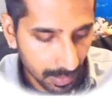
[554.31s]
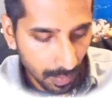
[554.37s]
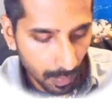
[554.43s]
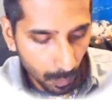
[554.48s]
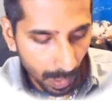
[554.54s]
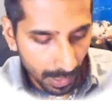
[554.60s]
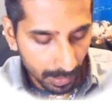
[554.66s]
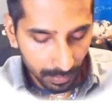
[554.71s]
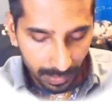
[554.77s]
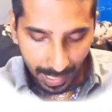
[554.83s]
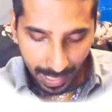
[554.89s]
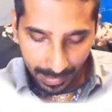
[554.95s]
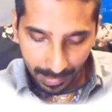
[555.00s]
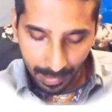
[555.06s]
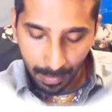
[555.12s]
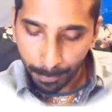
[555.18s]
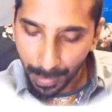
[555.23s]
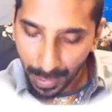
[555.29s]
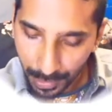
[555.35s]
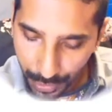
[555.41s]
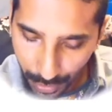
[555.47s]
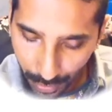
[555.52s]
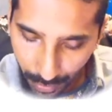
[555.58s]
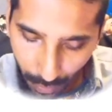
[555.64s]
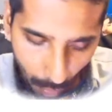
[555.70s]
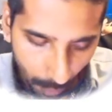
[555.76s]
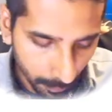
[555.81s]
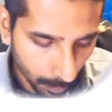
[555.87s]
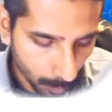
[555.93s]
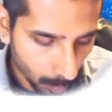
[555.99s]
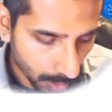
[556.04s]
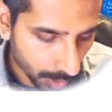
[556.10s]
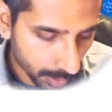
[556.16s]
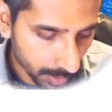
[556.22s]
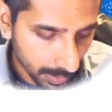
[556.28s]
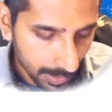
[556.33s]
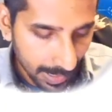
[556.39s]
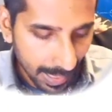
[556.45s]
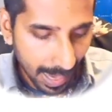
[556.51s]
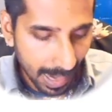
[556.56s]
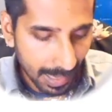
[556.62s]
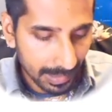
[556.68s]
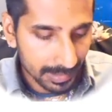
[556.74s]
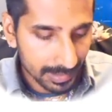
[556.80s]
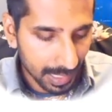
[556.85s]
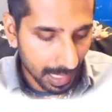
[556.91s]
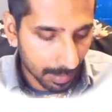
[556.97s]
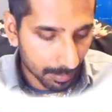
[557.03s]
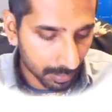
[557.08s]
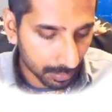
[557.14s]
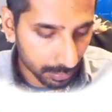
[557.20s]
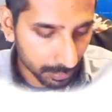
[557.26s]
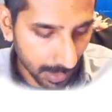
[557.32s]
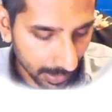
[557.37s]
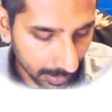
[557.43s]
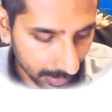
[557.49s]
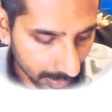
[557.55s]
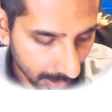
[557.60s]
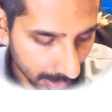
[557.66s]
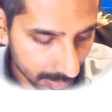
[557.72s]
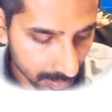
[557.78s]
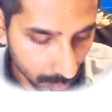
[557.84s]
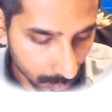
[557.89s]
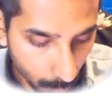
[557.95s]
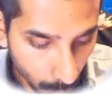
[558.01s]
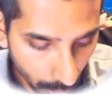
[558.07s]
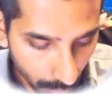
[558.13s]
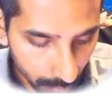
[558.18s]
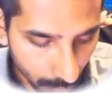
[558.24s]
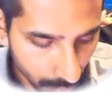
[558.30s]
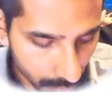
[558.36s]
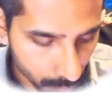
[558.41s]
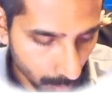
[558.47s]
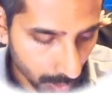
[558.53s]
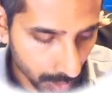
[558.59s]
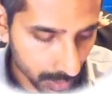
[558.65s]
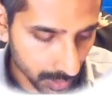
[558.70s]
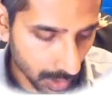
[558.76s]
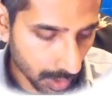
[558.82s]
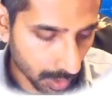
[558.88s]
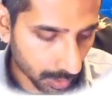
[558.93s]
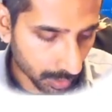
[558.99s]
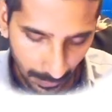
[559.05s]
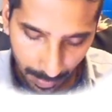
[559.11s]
where you take a picture of a word and it's able to recognize what those words are.